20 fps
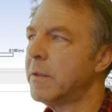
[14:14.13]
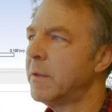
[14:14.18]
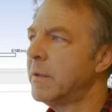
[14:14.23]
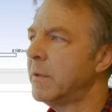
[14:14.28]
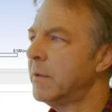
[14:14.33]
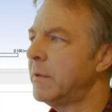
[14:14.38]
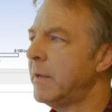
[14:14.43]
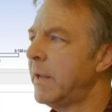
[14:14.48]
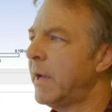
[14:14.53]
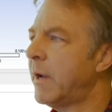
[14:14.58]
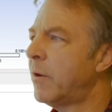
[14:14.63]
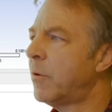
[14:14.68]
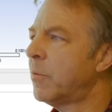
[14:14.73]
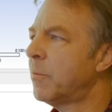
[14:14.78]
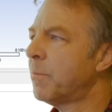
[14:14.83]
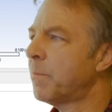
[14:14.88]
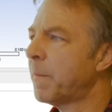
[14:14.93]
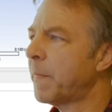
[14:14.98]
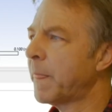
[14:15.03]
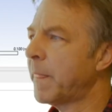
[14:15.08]
Now,
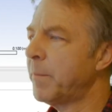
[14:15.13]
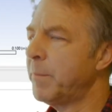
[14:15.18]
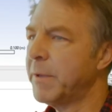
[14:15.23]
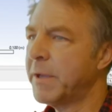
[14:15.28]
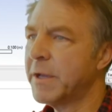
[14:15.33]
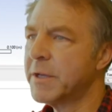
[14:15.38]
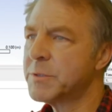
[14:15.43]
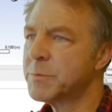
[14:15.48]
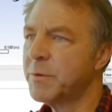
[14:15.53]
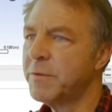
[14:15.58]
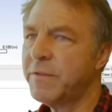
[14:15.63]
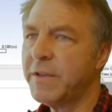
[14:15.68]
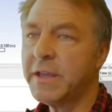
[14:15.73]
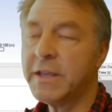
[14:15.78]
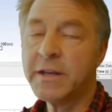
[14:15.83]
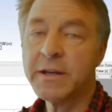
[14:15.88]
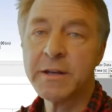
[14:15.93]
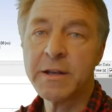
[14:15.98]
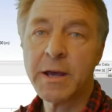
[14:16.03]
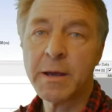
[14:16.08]
because we've
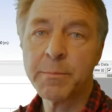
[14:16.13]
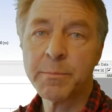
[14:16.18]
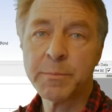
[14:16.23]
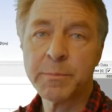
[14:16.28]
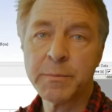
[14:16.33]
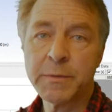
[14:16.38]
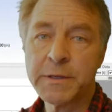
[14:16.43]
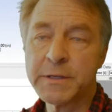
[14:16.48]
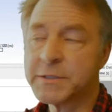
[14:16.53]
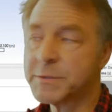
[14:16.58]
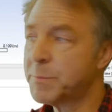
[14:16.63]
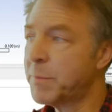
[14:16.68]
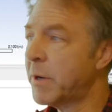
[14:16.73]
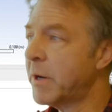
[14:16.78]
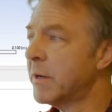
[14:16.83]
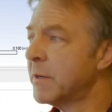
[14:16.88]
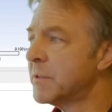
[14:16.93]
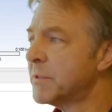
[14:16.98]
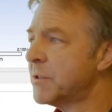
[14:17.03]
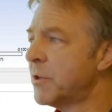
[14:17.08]
heated up this
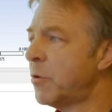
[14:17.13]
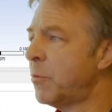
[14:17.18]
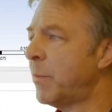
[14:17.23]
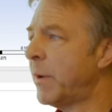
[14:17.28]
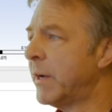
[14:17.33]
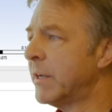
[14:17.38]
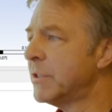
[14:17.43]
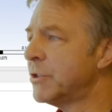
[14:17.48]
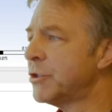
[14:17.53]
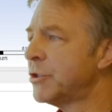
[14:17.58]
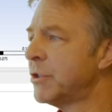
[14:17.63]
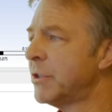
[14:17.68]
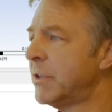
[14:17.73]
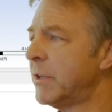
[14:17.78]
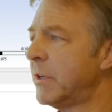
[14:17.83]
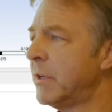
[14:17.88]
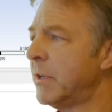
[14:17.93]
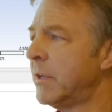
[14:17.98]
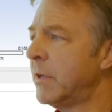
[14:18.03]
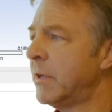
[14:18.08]
part so much,
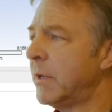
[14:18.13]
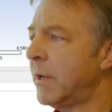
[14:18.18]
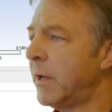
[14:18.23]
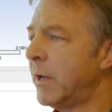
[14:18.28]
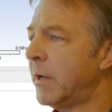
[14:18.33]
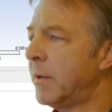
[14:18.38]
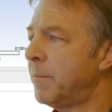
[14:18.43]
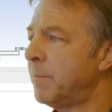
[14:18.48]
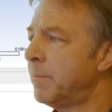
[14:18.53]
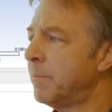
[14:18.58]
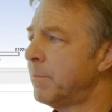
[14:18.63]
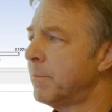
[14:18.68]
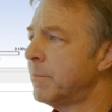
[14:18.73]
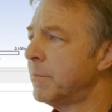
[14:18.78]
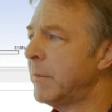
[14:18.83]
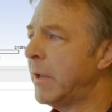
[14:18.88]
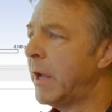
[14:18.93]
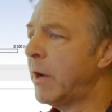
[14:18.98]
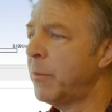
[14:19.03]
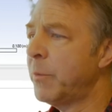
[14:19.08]

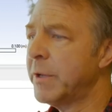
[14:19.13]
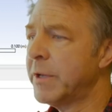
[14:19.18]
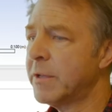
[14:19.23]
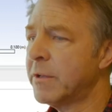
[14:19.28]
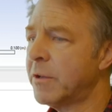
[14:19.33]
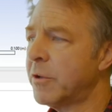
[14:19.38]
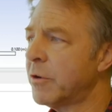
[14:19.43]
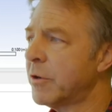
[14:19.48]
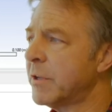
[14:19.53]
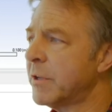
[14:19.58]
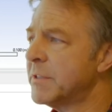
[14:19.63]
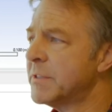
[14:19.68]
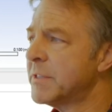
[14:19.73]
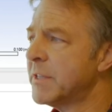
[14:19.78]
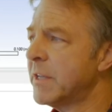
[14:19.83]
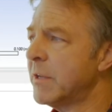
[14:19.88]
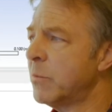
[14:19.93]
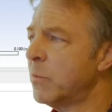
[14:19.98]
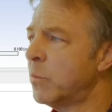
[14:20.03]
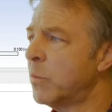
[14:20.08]
now we can look and
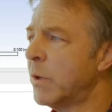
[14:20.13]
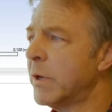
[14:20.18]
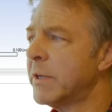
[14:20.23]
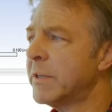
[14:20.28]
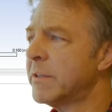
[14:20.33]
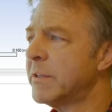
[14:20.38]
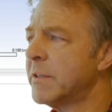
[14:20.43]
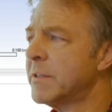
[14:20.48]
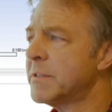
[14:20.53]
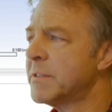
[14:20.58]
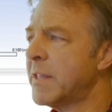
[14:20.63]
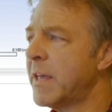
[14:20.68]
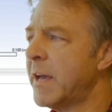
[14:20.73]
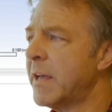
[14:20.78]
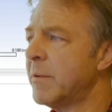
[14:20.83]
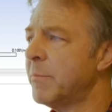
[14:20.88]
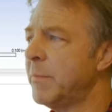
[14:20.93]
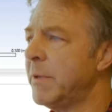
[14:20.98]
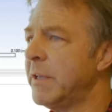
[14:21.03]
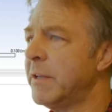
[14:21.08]
see what does that
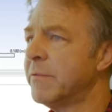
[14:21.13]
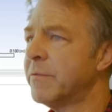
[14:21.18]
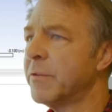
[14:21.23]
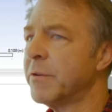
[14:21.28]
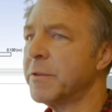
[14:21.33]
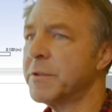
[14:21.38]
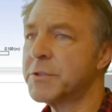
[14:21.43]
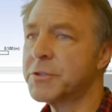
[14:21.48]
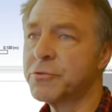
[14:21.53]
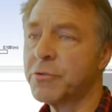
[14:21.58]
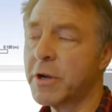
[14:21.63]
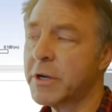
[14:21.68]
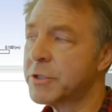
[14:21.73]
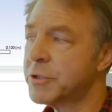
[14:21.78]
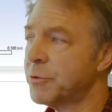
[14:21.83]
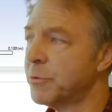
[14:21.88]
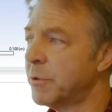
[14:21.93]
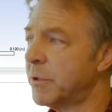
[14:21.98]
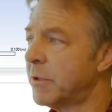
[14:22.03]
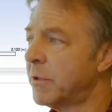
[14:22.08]
mean for the
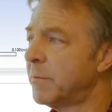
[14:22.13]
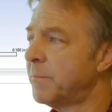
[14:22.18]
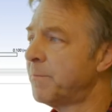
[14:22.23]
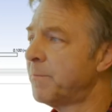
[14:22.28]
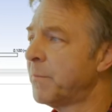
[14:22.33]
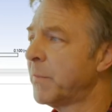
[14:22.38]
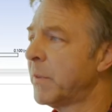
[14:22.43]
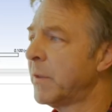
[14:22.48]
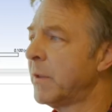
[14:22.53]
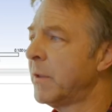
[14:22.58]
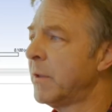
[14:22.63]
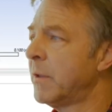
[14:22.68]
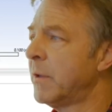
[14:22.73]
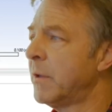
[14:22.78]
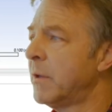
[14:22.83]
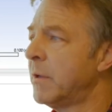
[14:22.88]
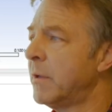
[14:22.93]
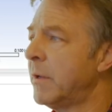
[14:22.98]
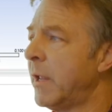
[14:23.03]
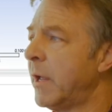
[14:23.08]
structural.
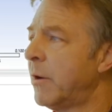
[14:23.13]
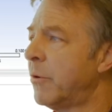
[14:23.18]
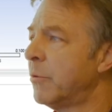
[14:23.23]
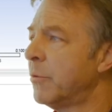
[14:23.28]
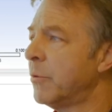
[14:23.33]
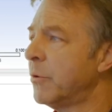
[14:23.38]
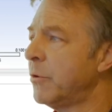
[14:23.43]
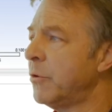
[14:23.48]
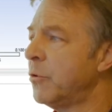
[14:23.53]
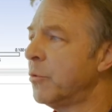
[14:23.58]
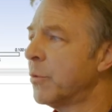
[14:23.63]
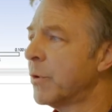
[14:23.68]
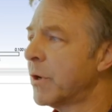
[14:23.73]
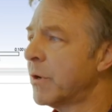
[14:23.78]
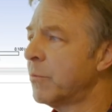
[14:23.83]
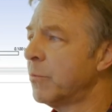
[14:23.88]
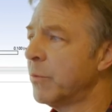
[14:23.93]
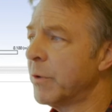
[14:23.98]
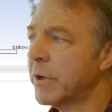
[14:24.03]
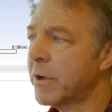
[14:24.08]
Now, you
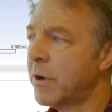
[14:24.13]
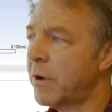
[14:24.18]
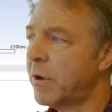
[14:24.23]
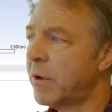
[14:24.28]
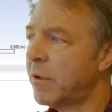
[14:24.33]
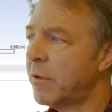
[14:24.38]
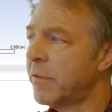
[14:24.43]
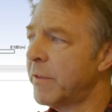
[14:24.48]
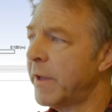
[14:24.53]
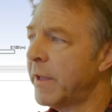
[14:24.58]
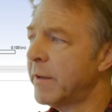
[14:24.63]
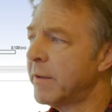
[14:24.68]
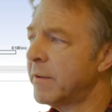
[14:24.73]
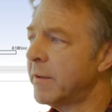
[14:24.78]
recall that